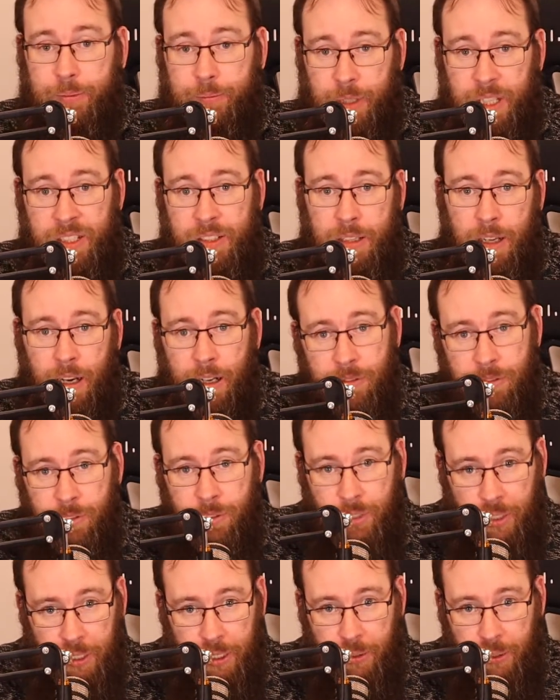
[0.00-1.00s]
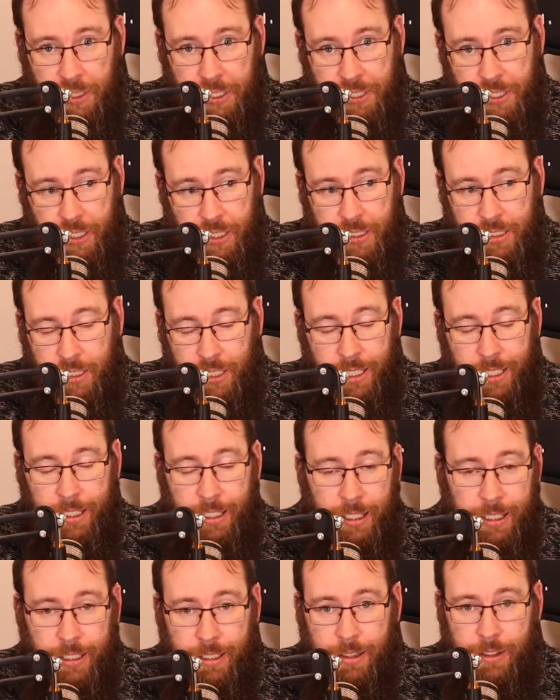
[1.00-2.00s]
B stock for $26.99
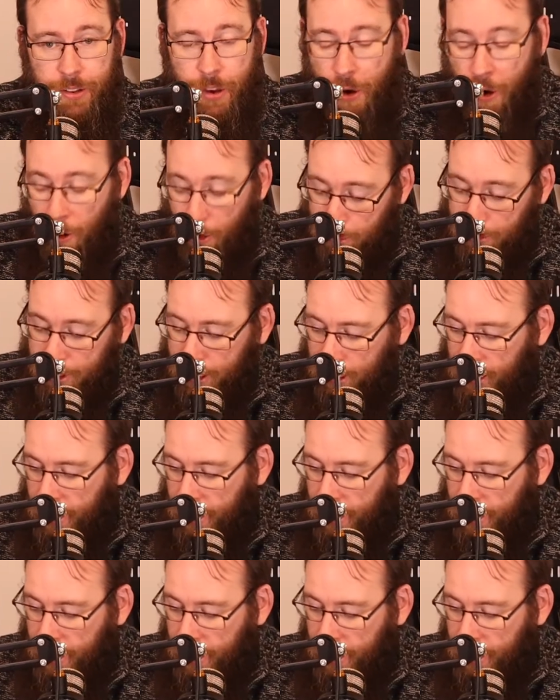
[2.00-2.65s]
on Thomann,